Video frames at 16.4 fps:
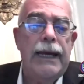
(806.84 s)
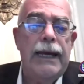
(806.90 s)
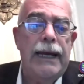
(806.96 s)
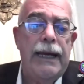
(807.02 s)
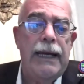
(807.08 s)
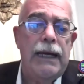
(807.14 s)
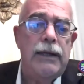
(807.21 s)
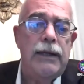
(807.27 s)

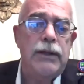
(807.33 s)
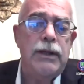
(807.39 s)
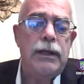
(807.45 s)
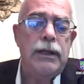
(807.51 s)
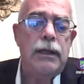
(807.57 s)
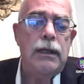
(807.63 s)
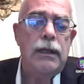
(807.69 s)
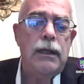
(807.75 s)
and,
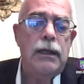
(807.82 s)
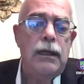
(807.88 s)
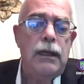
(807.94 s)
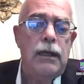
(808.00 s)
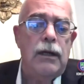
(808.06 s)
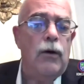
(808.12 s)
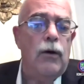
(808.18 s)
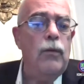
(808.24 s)

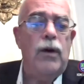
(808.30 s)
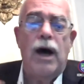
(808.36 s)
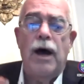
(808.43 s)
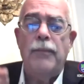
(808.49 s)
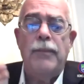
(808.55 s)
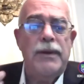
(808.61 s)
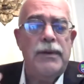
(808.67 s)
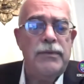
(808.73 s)
you know,
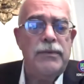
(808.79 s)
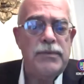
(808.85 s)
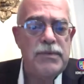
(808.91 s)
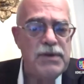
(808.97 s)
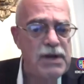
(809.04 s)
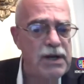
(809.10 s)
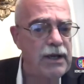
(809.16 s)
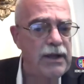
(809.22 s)
I've been
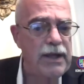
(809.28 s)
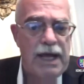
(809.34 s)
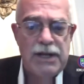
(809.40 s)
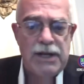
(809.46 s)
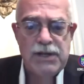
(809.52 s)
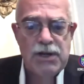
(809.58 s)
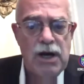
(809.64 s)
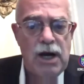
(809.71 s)
singing
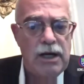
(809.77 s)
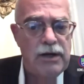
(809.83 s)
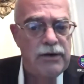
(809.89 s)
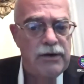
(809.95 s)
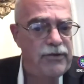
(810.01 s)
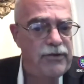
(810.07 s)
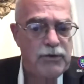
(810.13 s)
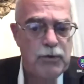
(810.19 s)
that
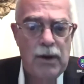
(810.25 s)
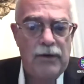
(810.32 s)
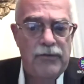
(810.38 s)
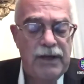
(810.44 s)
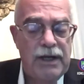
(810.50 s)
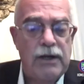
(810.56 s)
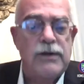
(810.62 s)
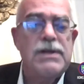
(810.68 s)
song for
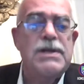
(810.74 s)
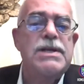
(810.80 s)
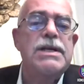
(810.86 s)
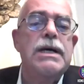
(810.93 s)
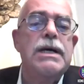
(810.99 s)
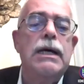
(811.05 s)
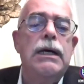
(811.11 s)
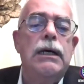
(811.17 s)
12
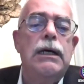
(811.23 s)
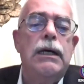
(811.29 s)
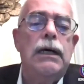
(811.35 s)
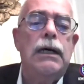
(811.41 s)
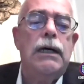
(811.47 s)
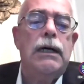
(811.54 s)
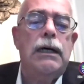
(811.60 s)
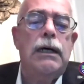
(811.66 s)
years
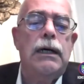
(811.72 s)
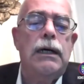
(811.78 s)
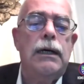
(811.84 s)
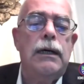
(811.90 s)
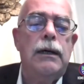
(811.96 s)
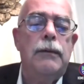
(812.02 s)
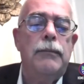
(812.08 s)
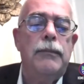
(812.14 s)

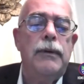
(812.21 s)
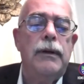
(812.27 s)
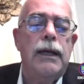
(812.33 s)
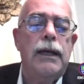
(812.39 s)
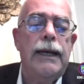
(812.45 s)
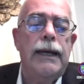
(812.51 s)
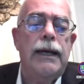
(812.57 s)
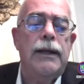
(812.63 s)
um,
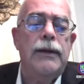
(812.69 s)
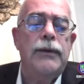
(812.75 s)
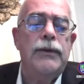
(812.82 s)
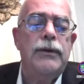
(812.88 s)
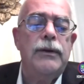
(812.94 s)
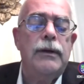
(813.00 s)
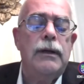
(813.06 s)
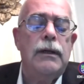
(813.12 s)

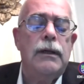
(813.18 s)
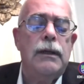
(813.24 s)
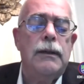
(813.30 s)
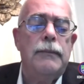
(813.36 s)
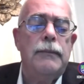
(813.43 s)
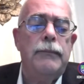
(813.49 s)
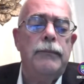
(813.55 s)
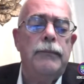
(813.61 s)
and
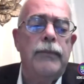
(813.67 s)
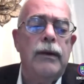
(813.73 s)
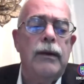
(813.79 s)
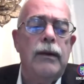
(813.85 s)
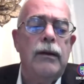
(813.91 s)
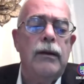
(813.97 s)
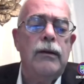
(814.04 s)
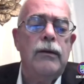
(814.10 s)
um,
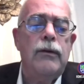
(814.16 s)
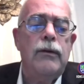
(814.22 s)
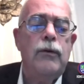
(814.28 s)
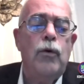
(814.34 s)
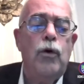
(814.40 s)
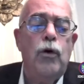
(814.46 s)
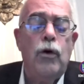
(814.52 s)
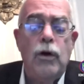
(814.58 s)

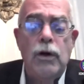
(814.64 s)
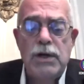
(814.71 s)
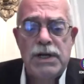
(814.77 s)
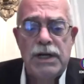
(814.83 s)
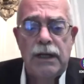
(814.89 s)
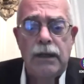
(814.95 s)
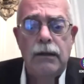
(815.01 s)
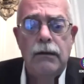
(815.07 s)

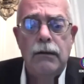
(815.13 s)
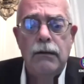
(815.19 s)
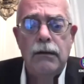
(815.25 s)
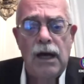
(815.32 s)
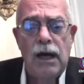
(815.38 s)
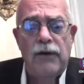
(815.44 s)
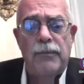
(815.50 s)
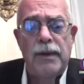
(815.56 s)
urging
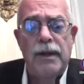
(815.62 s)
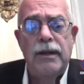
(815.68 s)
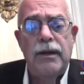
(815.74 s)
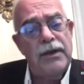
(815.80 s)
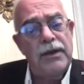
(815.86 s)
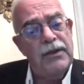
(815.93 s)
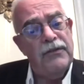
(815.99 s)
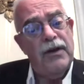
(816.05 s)

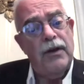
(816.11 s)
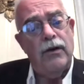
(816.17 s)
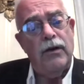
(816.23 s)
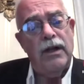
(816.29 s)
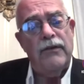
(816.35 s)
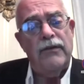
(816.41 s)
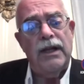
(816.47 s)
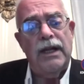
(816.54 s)
government at the
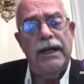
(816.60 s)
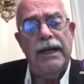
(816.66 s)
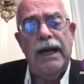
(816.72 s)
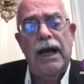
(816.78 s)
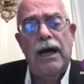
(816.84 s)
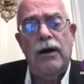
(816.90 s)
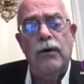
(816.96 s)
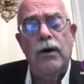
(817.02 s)
federal level,
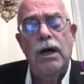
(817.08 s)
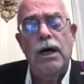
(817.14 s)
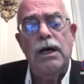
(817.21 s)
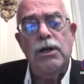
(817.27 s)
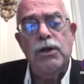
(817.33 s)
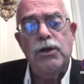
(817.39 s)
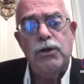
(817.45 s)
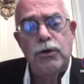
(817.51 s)
anyhow,
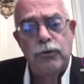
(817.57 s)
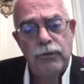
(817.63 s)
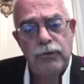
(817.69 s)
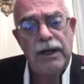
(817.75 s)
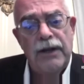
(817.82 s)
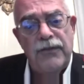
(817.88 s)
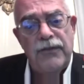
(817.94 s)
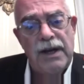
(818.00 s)
to
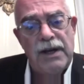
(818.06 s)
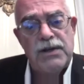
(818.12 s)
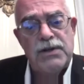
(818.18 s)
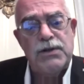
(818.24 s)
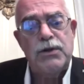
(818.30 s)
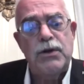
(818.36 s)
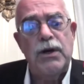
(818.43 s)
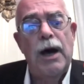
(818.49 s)

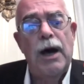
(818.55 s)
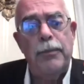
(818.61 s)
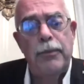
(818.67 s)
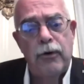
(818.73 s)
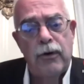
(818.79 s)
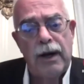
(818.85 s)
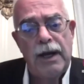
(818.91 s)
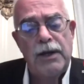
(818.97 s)
reinvest, to
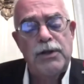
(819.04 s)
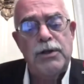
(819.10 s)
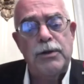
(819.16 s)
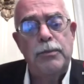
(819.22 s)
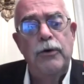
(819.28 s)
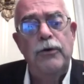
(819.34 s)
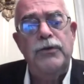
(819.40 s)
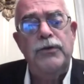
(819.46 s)
upgrade,
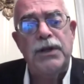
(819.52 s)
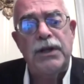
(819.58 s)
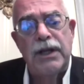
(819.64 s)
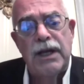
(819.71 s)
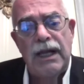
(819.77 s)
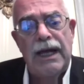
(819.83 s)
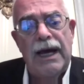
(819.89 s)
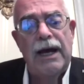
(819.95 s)
to move to the
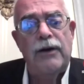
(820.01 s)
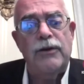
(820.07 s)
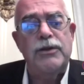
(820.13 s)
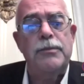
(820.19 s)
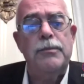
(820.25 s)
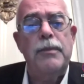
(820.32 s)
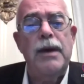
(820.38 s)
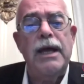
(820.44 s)
cloud,
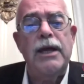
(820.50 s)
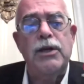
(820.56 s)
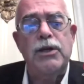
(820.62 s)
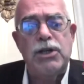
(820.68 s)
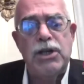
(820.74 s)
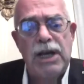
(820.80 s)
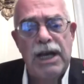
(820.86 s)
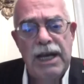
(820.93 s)
to
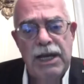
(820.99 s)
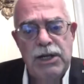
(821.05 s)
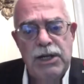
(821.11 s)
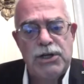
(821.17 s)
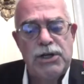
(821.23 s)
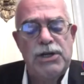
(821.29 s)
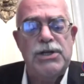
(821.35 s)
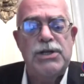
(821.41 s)
make
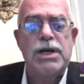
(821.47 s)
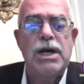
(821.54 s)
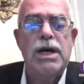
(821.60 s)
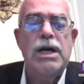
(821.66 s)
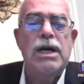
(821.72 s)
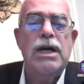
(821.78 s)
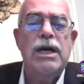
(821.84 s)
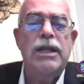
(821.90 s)
changes
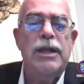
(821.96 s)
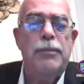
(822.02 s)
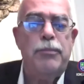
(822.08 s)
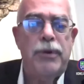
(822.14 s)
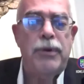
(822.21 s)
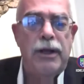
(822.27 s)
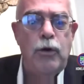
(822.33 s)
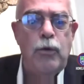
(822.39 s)

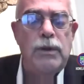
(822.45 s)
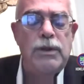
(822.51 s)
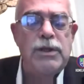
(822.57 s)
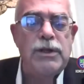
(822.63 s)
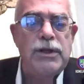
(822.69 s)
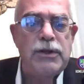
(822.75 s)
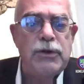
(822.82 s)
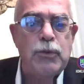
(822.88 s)
that bring you
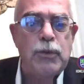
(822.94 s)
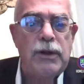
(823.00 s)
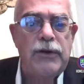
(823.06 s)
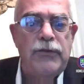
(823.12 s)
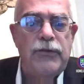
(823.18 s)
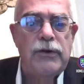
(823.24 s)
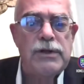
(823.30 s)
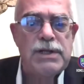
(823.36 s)
into the
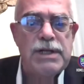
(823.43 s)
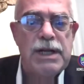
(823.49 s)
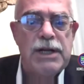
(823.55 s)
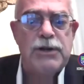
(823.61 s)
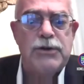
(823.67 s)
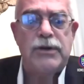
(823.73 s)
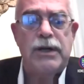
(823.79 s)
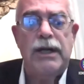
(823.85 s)
21st
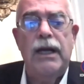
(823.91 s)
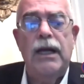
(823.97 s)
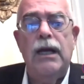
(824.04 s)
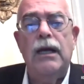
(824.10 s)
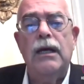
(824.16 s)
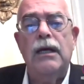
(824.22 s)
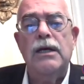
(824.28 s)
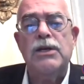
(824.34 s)
century
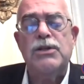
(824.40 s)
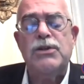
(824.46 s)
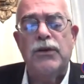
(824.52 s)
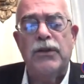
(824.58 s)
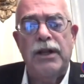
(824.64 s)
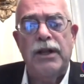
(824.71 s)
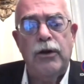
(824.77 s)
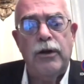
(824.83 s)

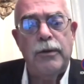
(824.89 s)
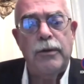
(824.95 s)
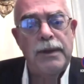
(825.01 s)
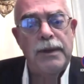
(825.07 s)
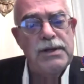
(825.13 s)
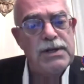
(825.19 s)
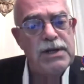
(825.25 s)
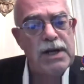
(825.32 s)
so that you can
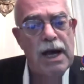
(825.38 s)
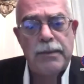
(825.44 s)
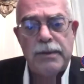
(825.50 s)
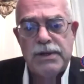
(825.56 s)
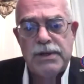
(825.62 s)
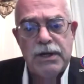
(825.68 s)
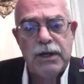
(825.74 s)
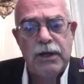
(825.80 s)
be
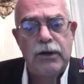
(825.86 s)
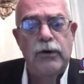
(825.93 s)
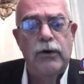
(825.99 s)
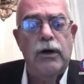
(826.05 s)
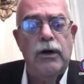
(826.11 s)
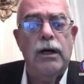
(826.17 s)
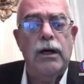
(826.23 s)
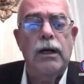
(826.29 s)
cyber
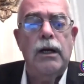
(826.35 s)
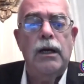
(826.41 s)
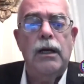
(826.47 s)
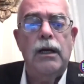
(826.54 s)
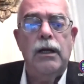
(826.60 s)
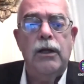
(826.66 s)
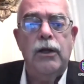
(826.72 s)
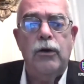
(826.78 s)
secure,
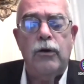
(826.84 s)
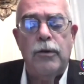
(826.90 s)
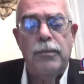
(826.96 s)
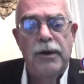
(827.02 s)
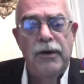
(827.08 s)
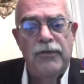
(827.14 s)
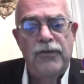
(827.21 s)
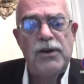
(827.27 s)
you can
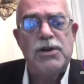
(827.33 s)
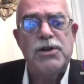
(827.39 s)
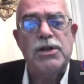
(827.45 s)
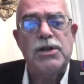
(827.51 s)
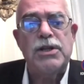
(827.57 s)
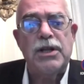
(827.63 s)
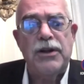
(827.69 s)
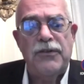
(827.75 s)
be
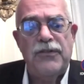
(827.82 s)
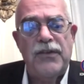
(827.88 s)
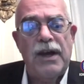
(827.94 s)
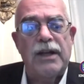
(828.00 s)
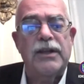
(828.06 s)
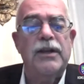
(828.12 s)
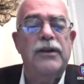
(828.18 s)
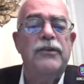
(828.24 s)
efficient and
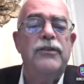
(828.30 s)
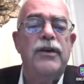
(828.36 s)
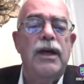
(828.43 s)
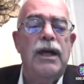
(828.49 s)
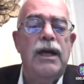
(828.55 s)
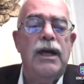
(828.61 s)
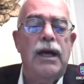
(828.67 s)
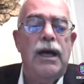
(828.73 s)
effective,
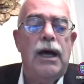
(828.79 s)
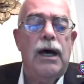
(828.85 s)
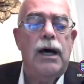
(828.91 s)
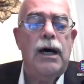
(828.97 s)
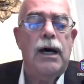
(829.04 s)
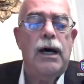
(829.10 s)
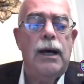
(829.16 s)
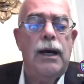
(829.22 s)

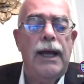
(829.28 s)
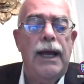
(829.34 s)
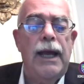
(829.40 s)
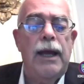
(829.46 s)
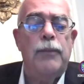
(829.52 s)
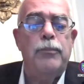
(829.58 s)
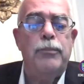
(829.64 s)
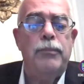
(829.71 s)
uh,
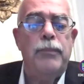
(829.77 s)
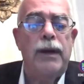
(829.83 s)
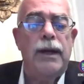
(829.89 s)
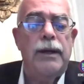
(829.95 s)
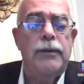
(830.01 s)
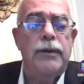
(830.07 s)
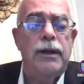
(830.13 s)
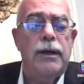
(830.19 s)
and,
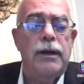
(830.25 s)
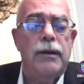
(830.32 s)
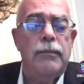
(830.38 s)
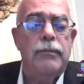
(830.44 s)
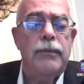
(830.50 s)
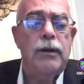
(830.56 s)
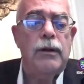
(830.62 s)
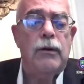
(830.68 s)
and
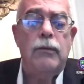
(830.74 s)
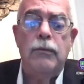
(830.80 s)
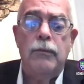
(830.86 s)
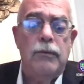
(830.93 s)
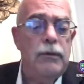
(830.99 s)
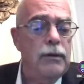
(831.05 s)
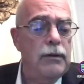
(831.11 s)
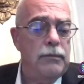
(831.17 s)
uh, you
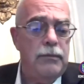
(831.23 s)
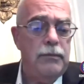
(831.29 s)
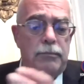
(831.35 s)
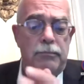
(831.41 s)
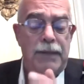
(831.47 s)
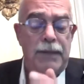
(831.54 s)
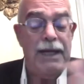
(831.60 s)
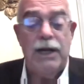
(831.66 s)
know, uh,
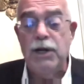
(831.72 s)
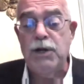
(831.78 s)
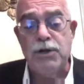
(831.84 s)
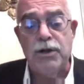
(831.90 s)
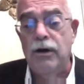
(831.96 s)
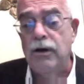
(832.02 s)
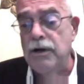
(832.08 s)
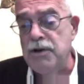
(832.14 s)

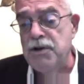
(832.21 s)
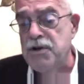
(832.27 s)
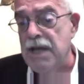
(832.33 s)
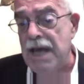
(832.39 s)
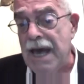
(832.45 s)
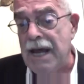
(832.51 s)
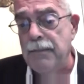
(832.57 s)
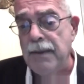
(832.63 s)
manage large
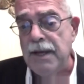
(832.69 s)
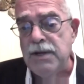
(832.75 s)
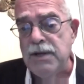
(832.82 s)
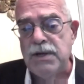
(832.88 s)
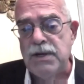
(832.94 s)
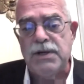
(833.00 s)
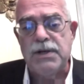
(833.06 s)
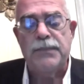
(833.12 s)

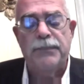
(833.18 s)
databases.